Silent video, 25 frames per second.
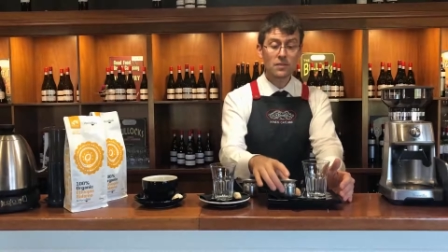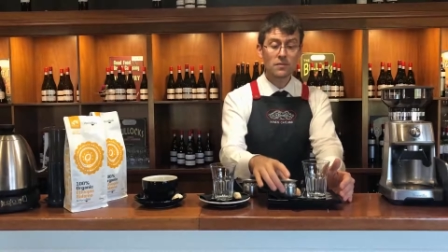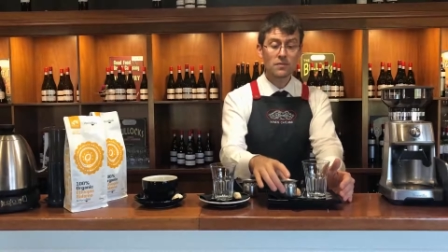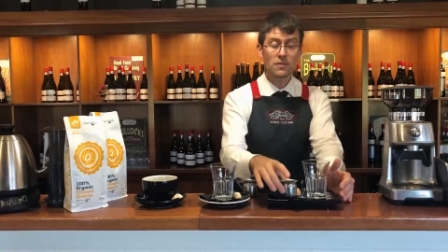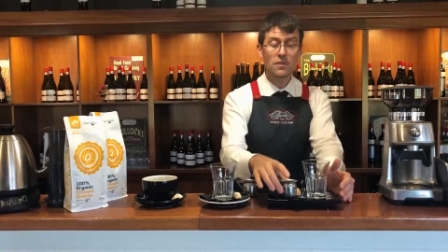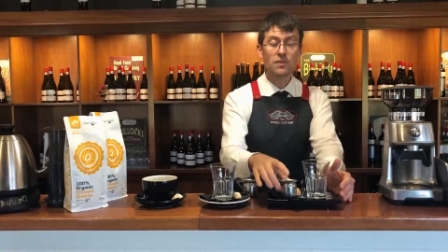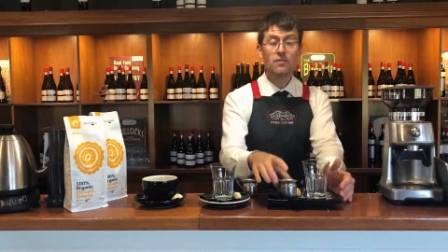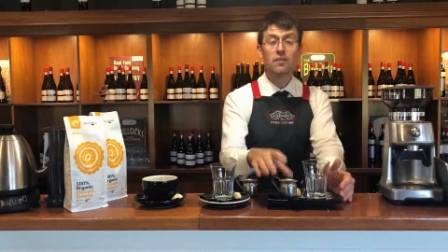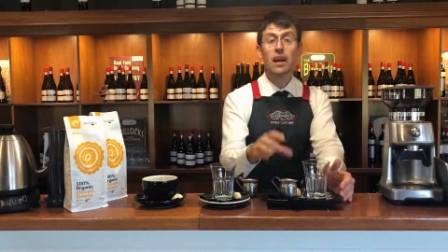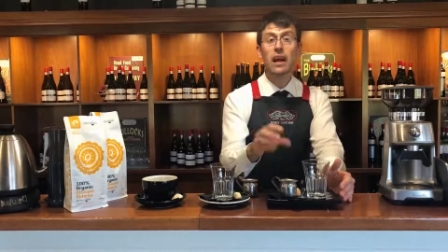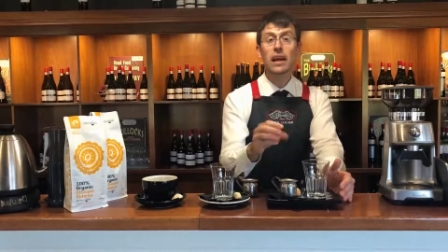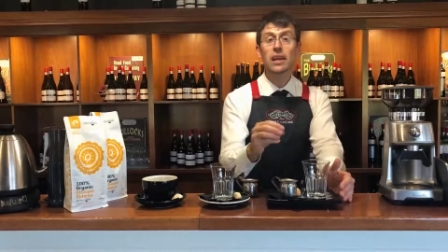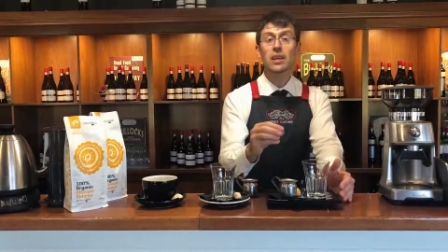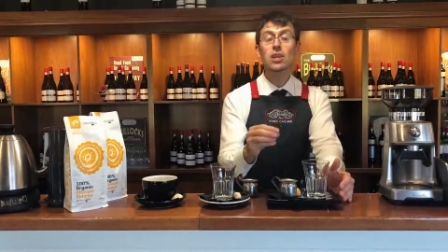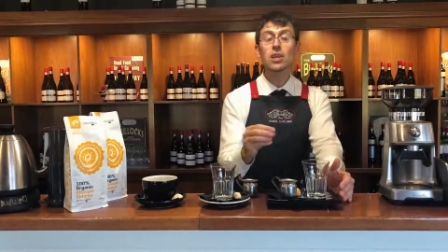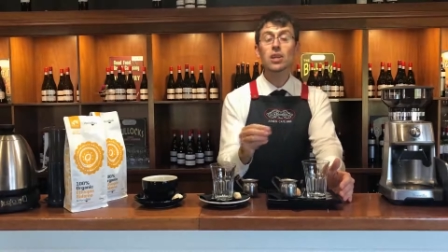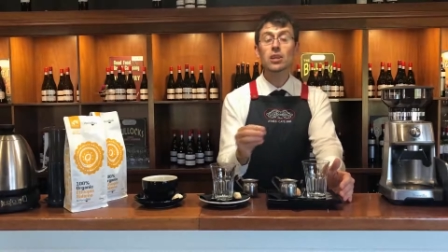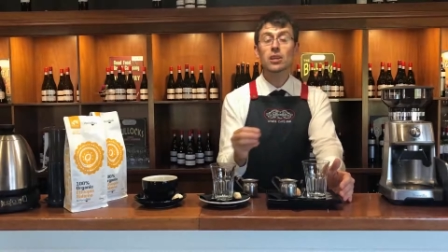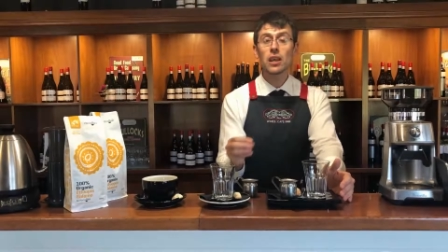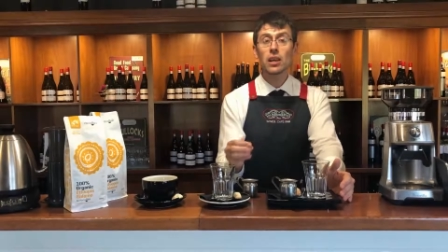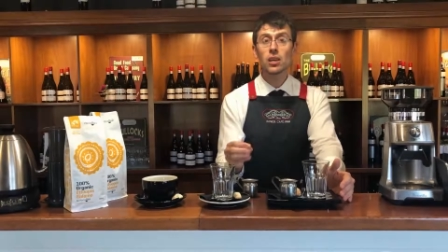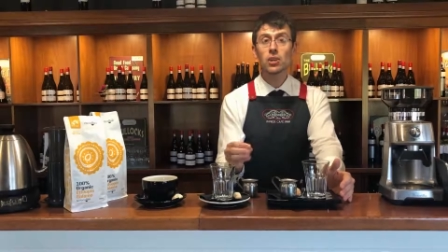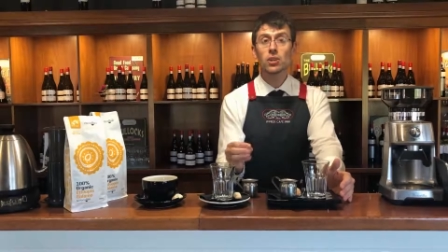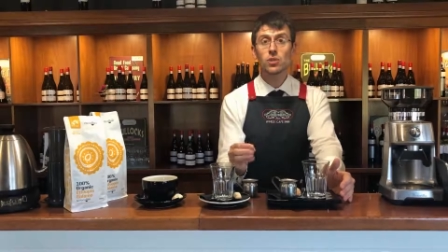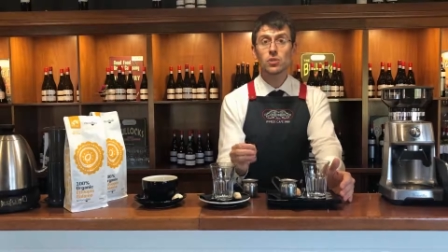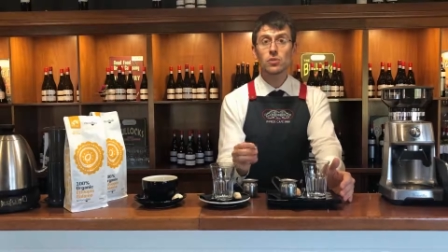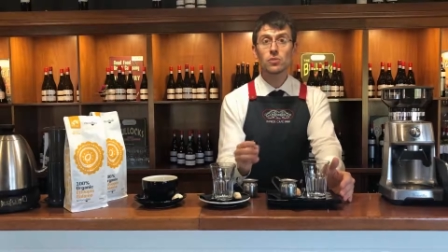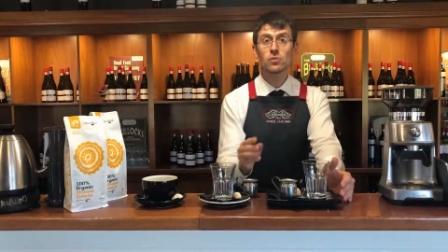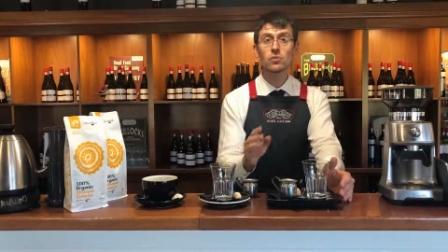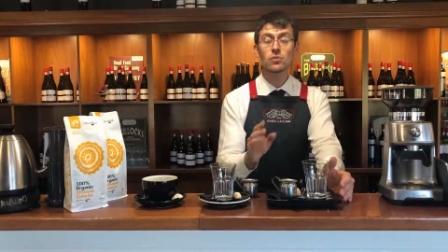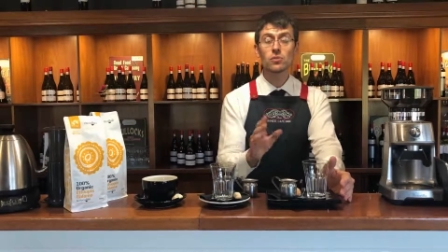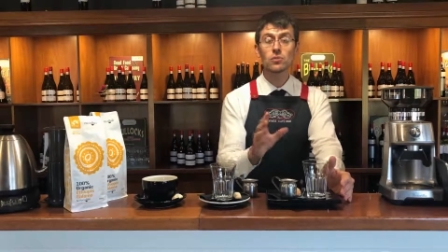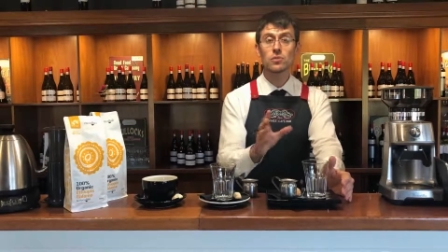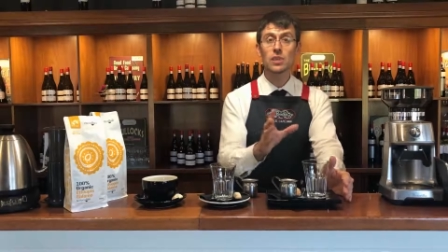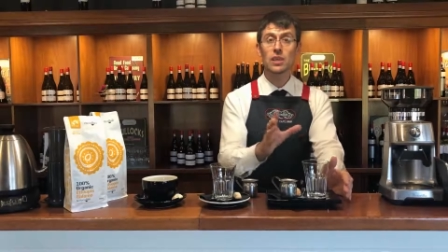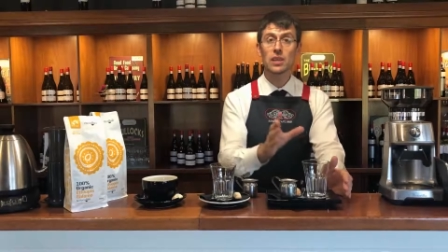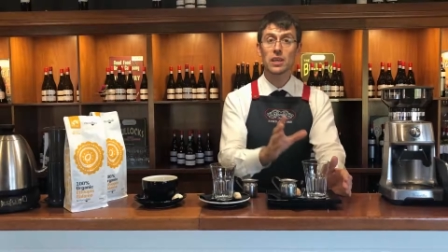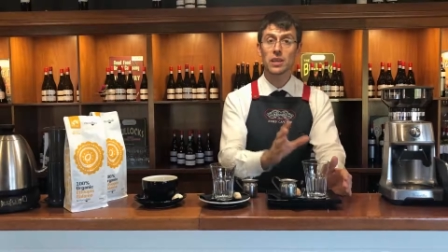the right connection
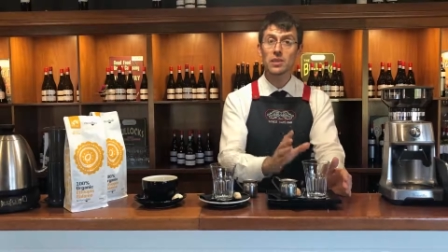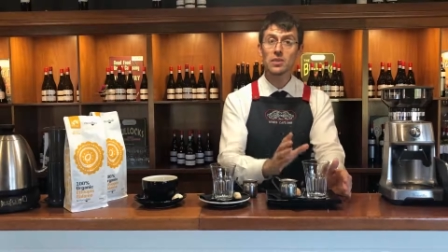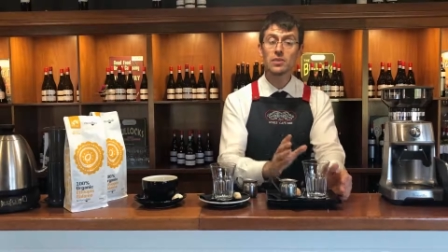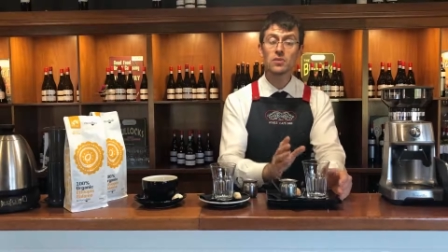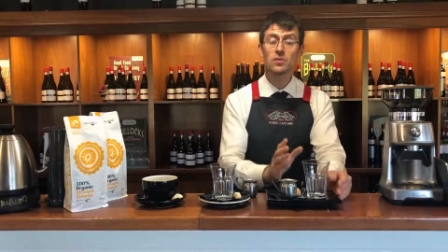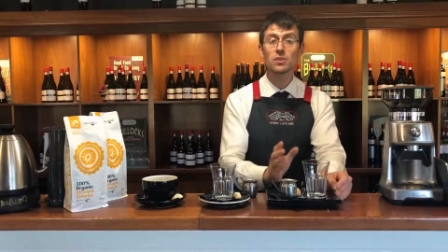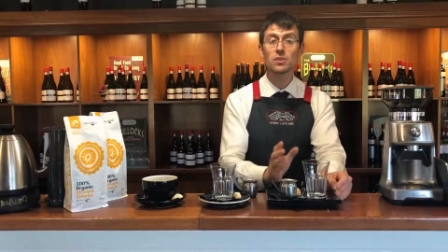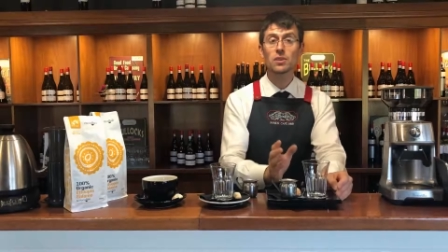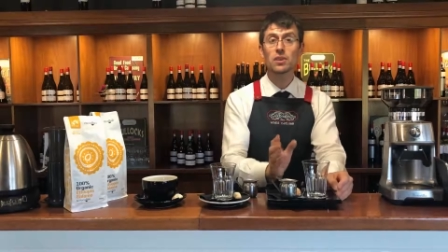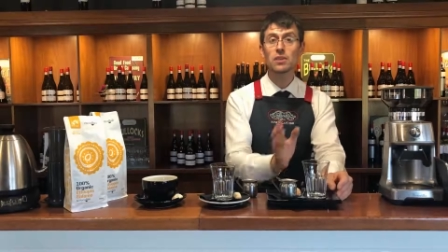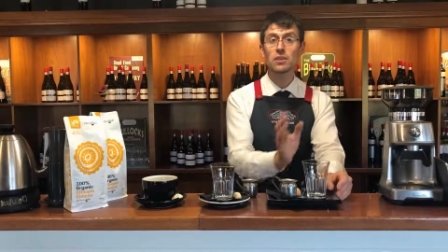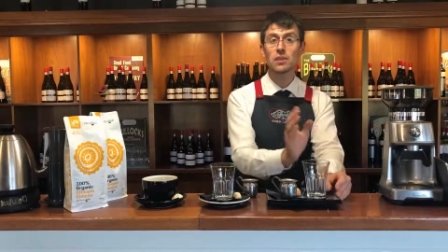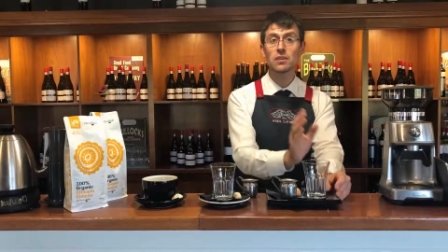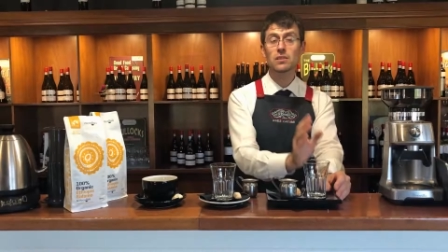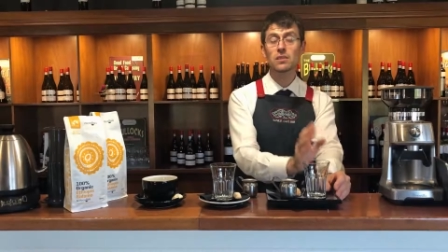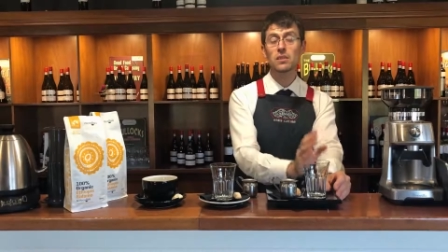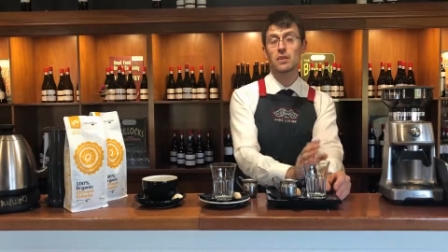to the history that